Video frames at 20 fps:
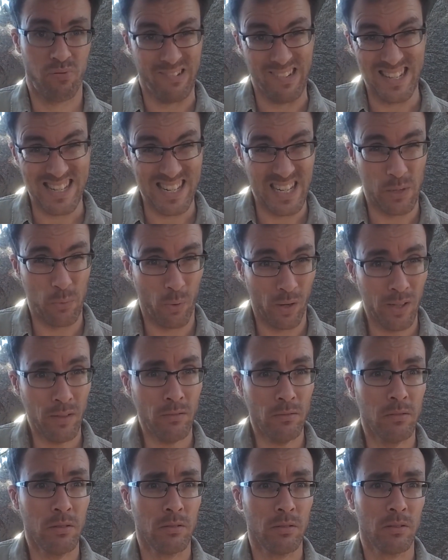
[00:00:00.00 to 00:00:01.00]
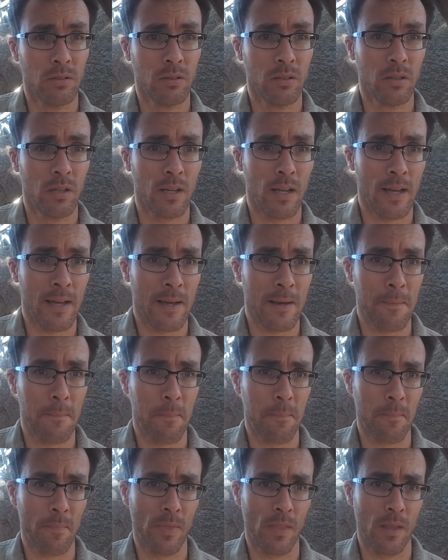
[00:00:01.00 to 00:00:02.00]
pretty well. But
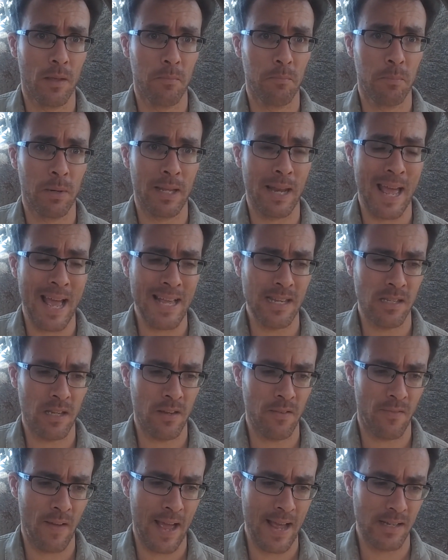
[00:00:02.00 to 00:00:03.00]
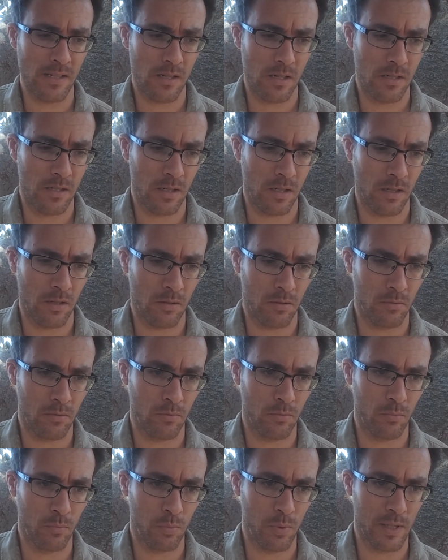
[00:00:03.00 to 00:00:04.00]
as I've had to
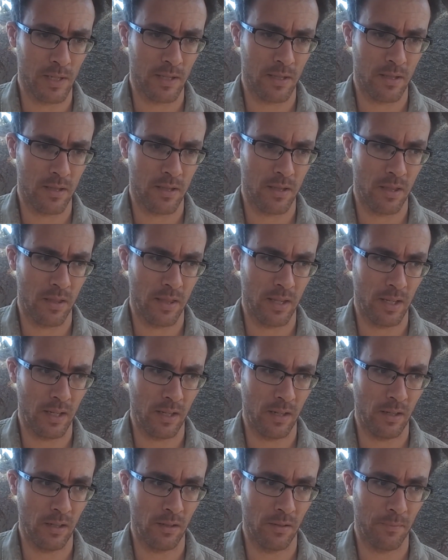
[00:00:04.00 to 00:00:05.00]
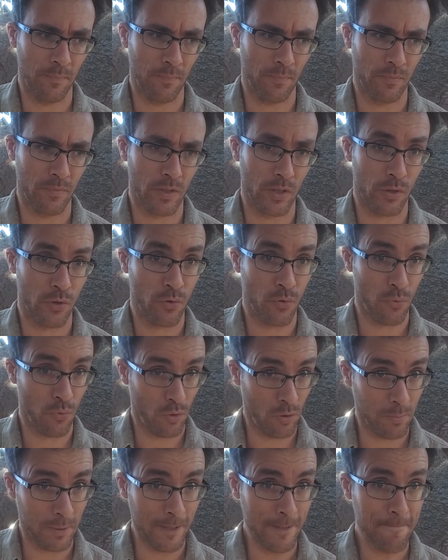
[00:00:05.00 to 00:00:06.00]
deal with the
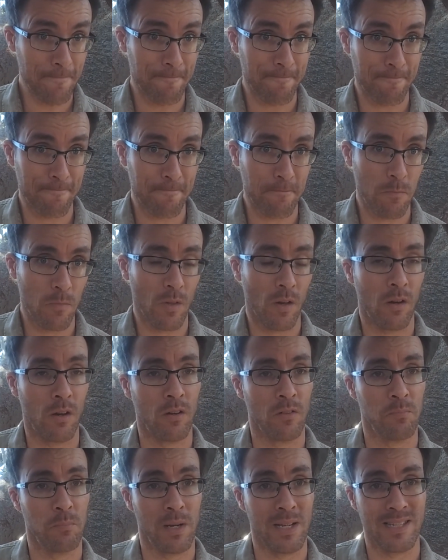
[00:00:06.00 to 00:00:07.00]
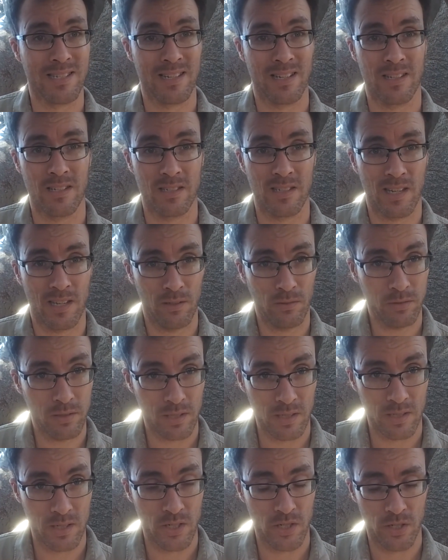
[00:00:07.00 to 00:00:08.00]
trauma of my son's
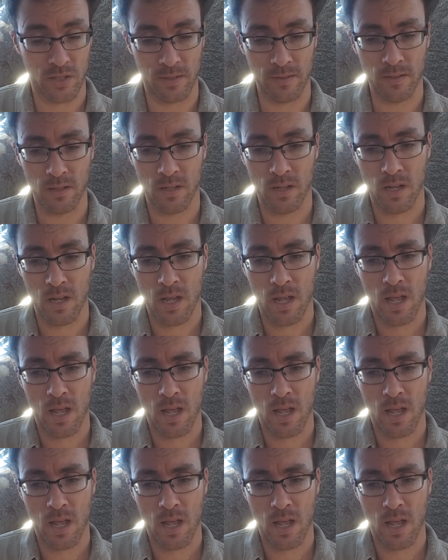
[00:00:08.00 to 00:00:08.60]
health condition,